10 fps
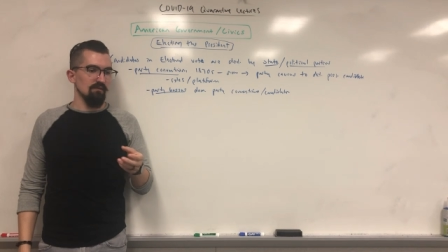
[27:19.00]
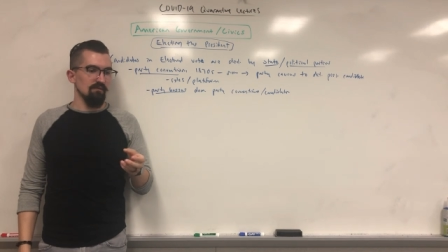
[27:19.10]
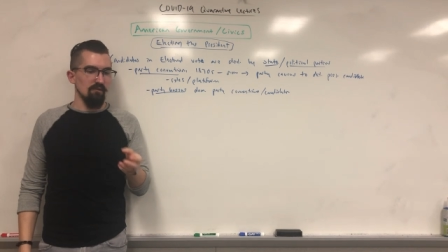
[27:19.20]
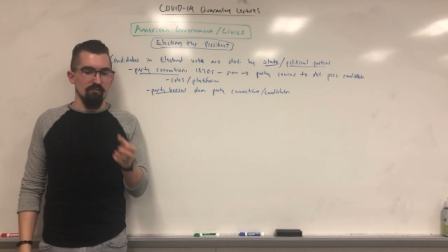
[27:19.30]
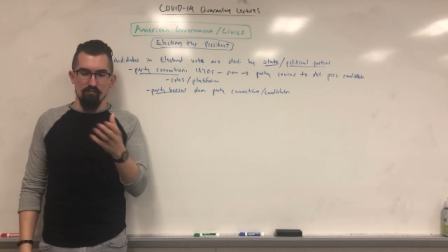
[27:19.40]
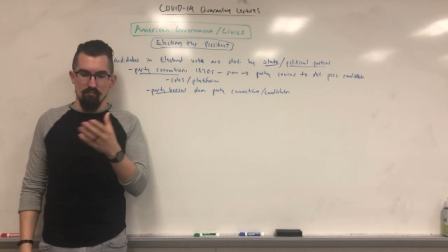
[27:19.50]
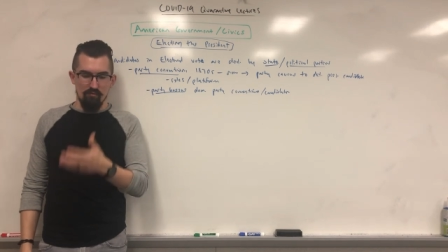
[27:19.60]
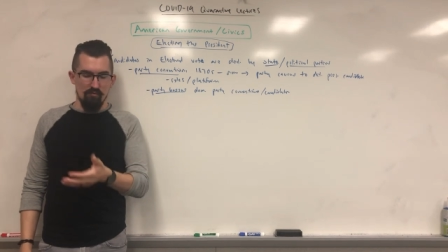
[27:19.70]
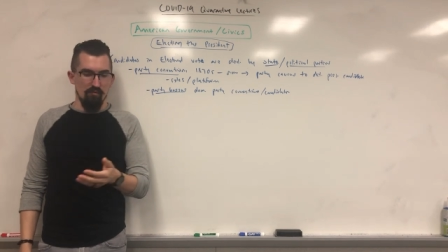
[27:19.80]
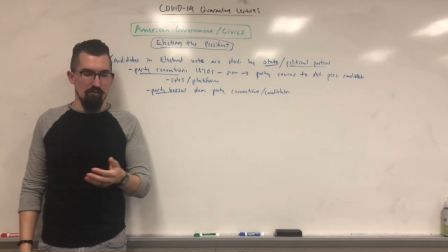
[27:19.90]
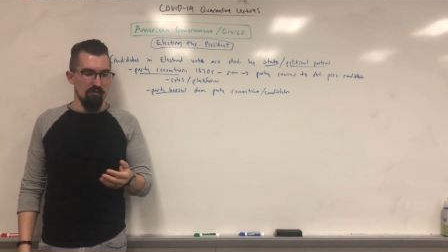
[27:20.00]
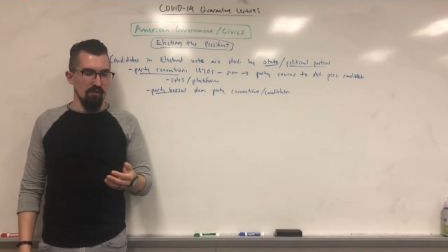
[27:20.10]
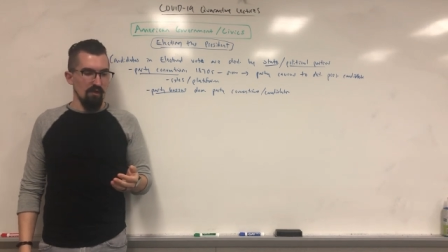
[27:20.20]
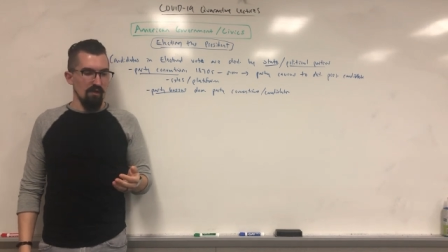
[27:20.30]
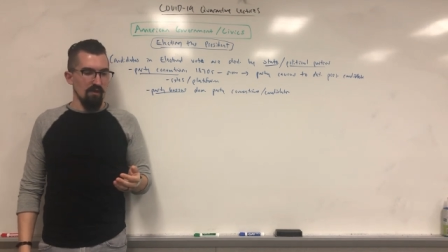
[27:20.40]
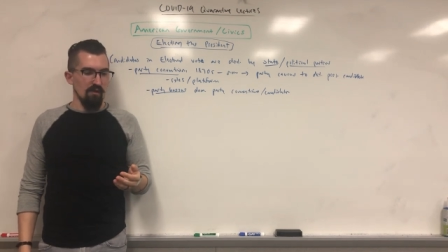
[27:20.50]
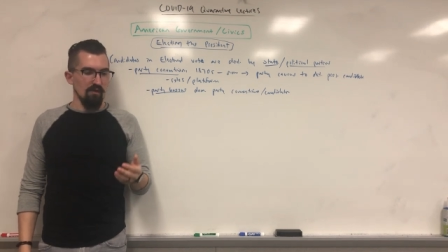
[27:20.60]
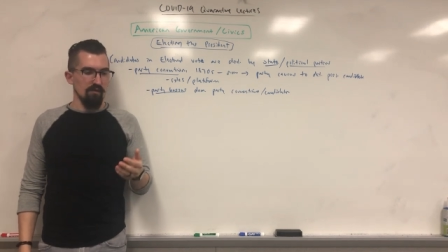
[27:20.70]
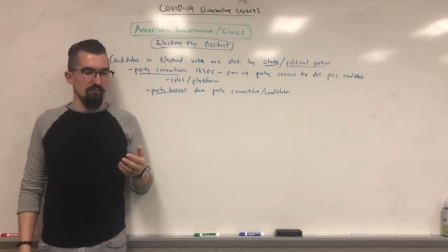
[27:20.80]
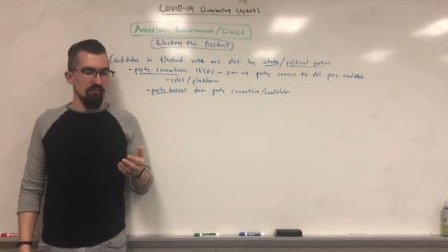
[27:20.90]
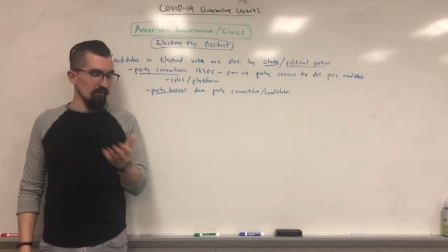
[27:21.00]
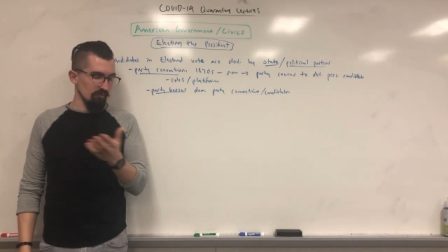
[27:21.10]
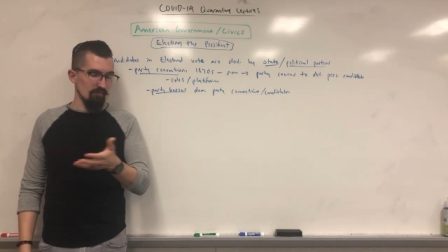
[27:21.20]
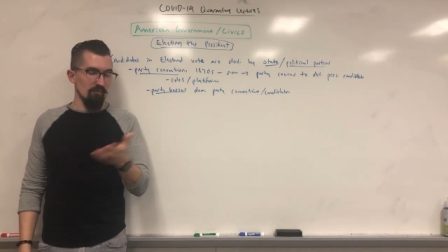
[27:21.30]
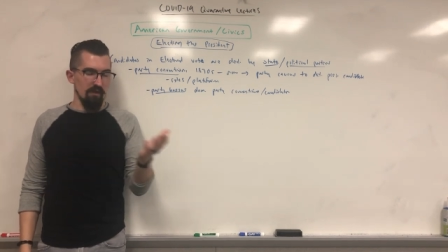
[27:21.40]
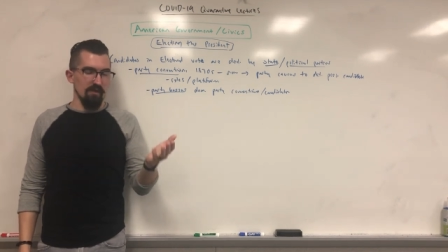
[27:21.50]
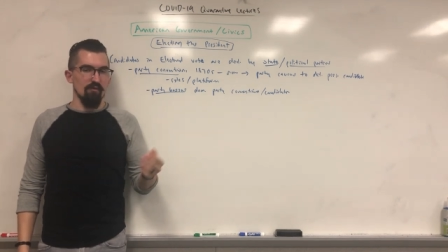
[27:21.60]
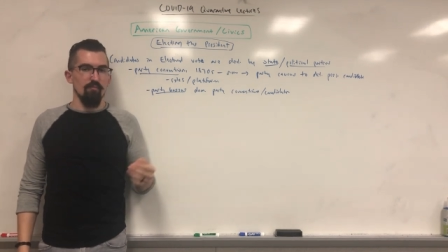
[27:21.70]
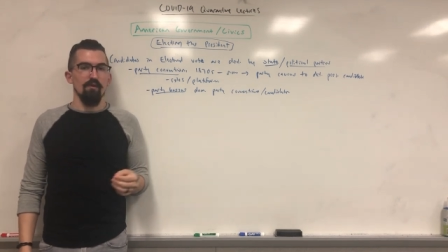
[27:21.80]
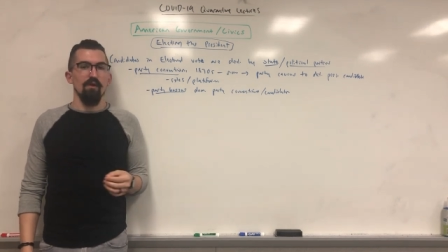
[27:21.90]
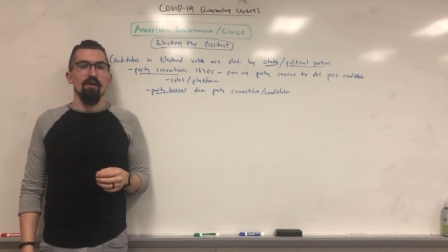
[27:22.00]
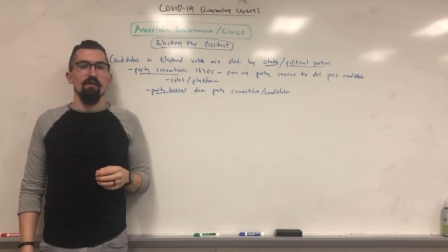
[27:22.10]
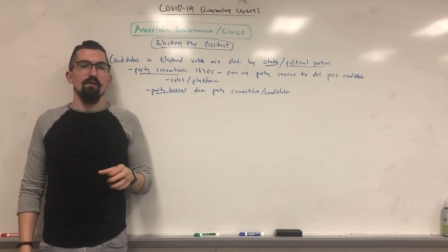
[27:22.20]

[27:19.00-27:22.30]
you know, rural, both rural and urban,